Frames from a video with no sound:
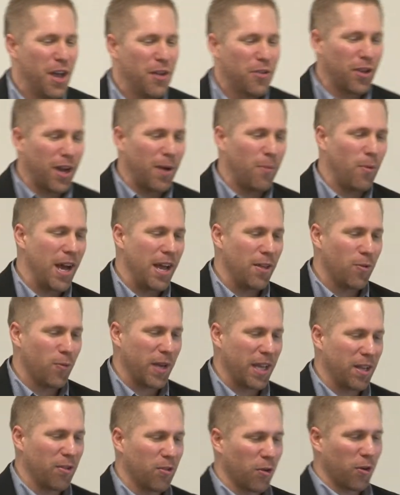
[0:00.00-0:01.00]
some ways we
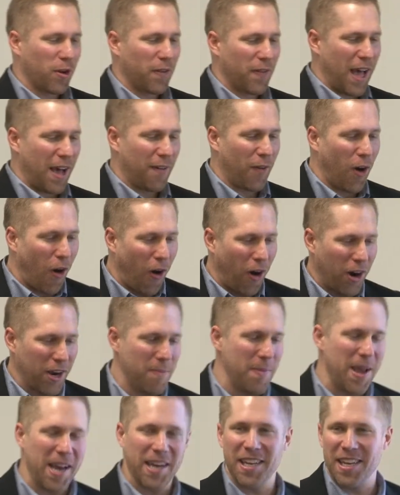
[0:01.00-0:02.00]
can sort of have
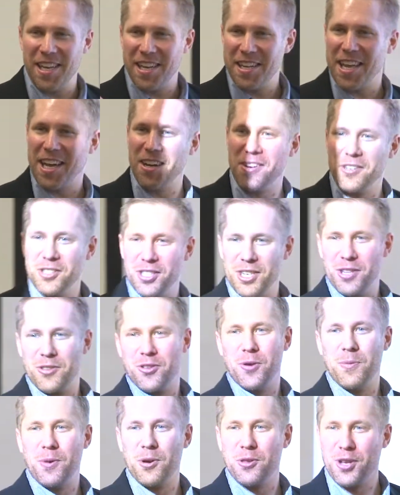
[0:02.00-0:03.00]
automated intelligence
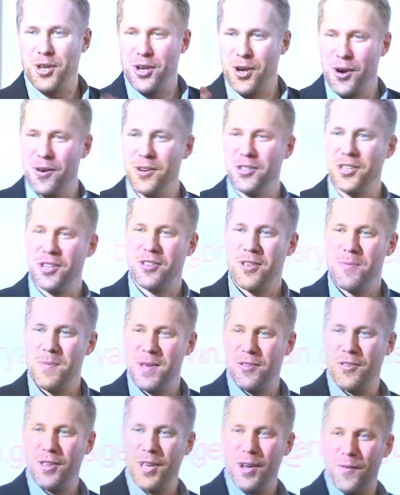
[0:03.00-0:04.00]
almost encourage us to be
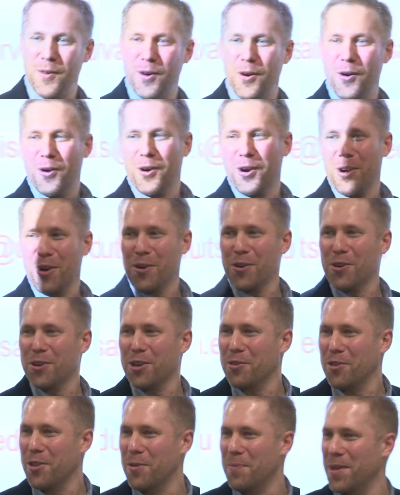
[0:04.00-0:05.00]
civil or encourage
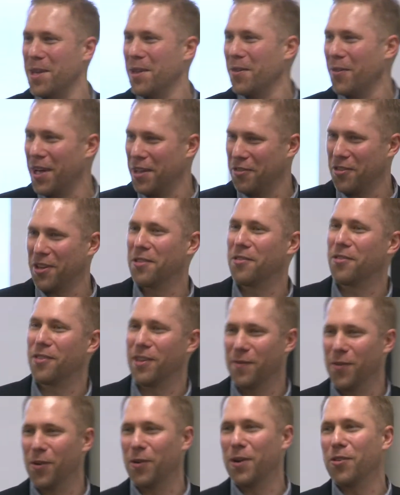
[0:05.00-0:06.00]
us to be less
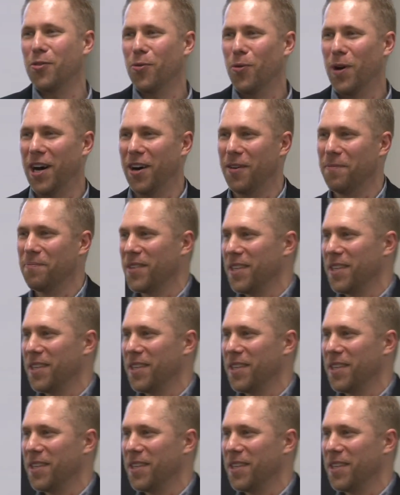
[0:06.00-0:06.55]
uncivil as well.